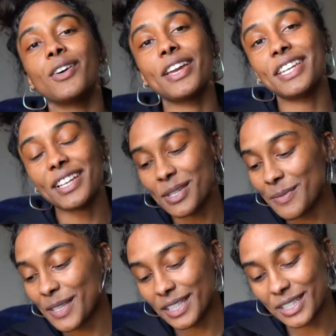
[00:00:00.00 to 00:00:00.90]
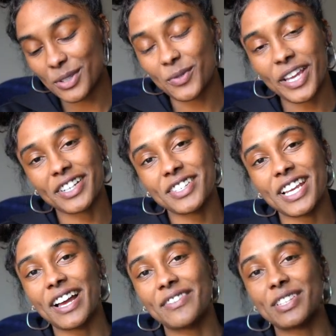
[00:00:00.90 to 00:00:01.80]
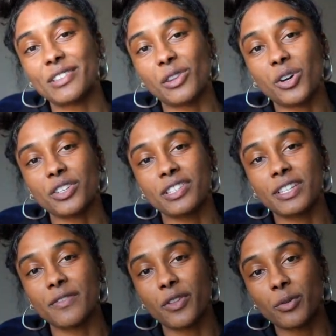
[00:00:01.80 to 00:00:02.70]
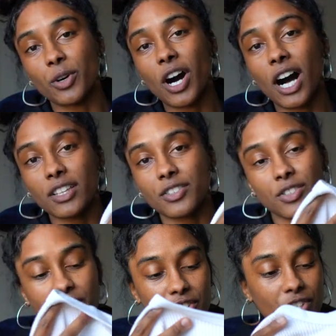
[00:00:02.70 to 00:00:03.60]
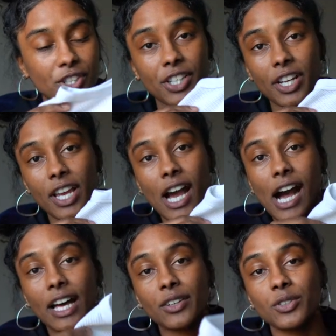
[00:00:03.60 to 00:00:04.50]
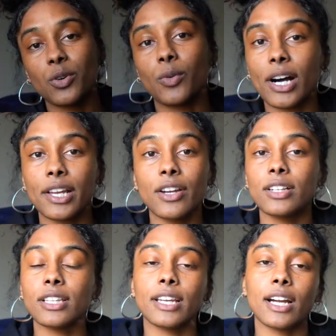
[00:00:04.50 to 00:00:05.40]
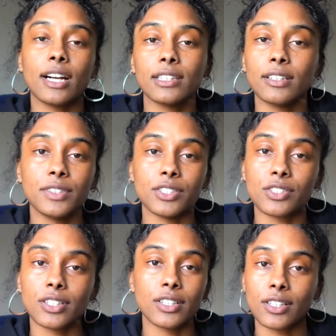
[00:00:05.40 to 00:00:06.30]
Okay, next up on the list, we actually have this long sleeve thermal Hollister shirt. I don't know why y'all like I love this shirt.